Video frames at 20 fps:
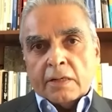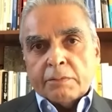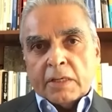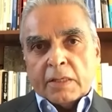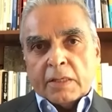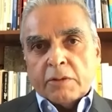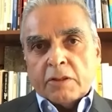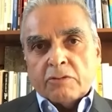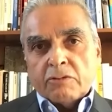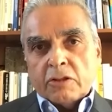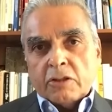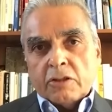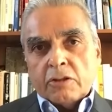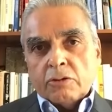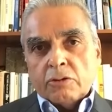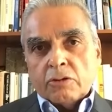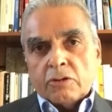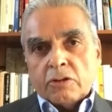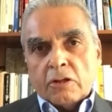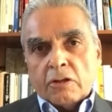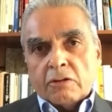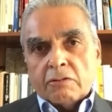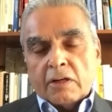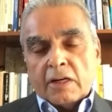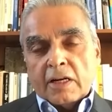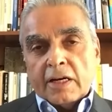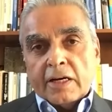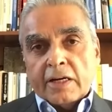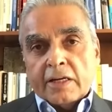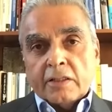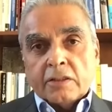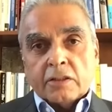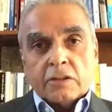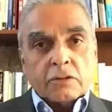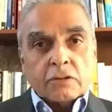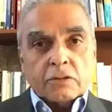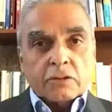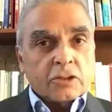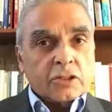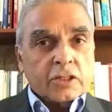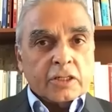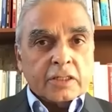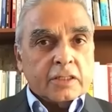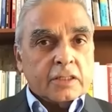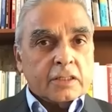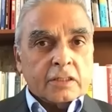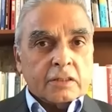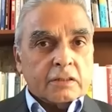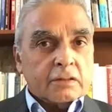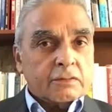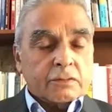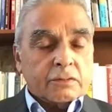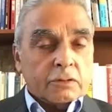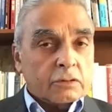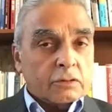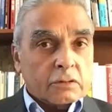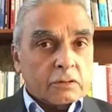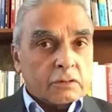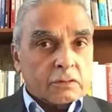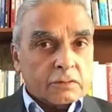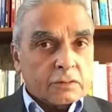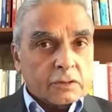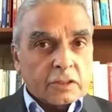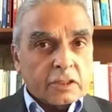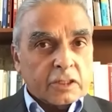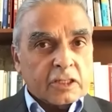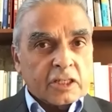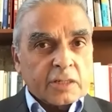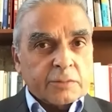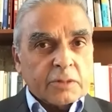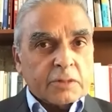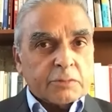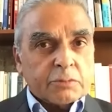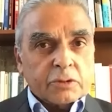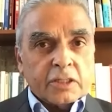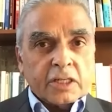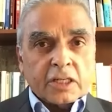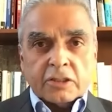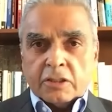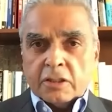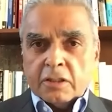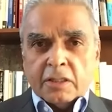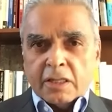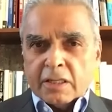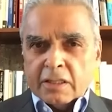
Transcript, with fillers: maybe reduce your reliance on China for the economic production.